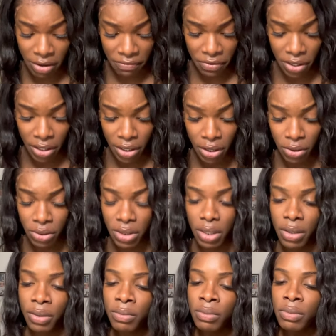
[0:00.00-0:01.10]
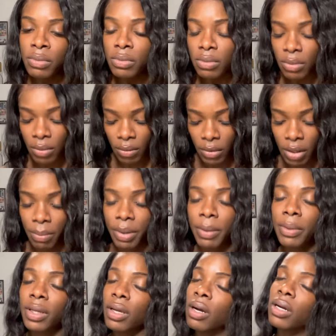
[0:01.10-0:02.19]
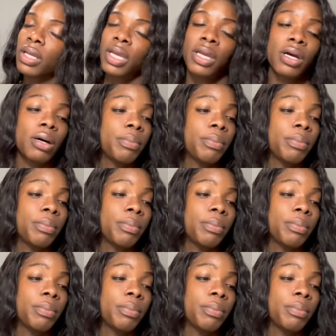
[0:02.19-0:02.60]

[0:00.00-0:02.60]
videos. But y'all, can y'all